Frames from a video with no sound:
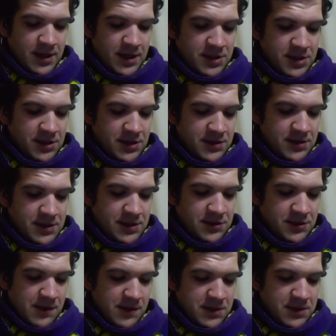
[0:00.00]
She could see
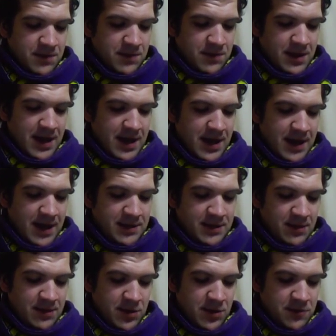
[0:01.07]
Scrub's small hands and the
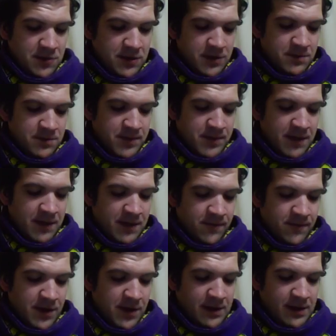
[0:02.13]
Marshwiggle's big
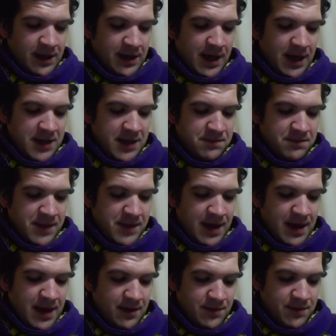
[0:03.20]
frog-like hands
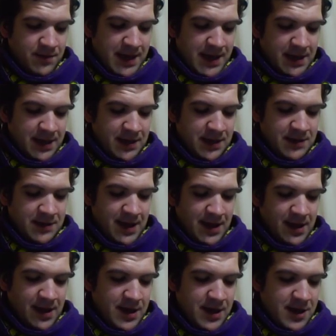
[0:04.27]
black against the
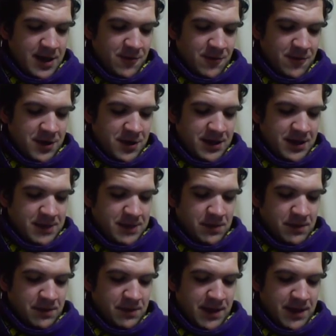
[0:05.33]
light, working desperately
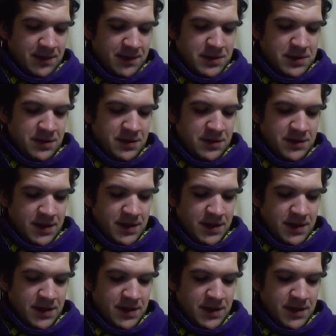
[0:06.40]
to pile up stones.